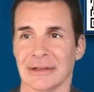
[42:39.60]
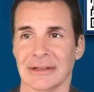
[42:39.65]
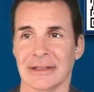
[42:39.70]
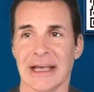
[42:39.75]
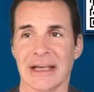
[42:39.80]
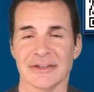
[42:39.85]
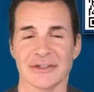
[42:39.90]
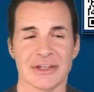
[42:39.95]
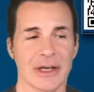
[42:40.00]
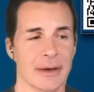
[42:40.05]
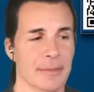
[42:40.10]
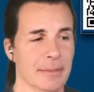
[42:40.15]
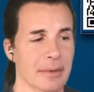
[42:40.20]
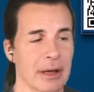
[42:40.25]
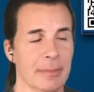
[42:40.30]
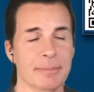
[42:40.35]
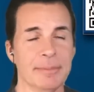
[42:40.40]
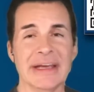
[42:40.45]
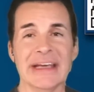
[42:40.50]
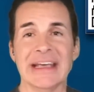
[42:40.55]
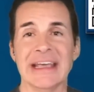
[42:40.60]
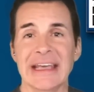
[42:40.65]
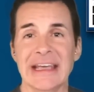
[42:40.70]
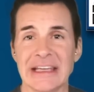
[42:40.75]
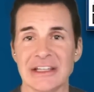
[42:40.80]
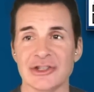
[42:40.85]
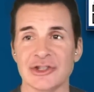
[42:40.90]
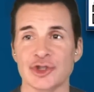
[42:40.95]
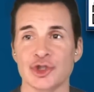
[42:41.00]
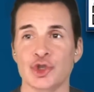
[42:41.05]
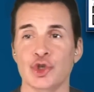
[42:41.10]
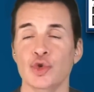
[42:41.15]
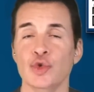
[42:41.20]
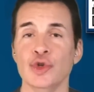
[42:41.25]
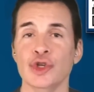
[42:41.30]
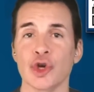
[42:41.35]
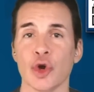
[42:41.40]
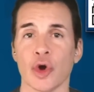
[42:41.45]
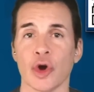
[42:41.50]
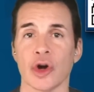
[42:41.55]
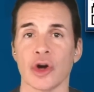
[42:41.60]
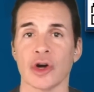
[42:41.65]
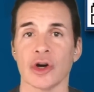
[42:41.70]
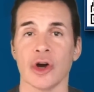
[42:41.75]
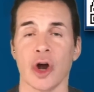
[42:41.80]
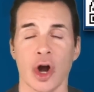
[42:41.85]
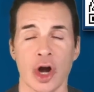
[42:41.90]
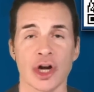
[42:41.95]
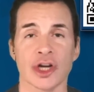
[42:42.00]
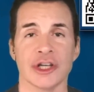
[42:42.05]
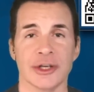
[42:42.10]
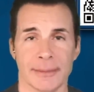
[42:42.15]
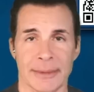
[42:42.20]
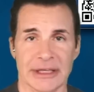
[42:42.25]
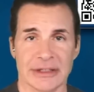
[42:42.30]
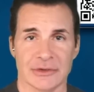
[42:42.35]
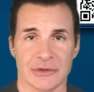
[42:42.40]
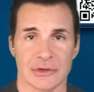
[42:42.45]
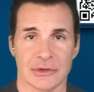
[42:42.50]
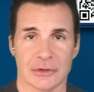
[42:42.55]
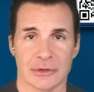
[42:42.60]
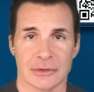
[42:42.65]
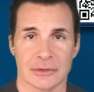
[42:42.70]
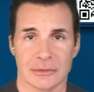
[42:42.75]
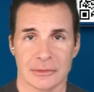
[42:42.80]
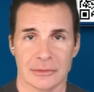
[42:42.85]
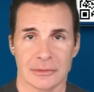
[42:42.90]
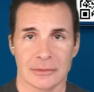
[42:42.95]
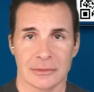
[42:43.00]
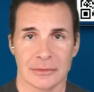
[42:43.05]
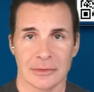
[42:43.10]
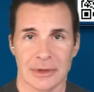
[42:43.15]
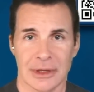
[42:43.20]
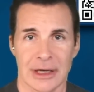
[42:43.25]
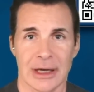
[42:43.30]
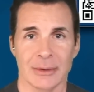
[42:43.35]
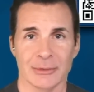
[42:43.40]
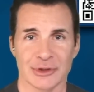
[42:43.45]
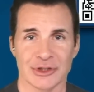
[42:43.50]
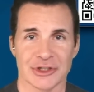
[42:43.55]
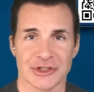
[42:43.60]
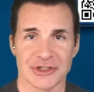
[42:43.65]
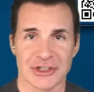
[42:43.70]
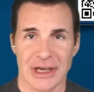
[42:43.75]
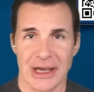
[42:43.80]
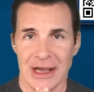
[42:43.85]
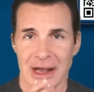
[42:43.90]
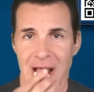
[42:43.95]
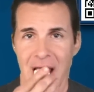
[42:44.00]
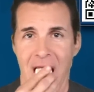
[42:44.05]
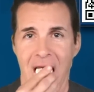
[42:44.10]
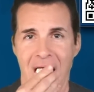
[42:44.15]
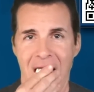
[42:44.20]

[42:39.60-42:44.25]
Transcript: Yes, a, a big hit to your argument, I would just say.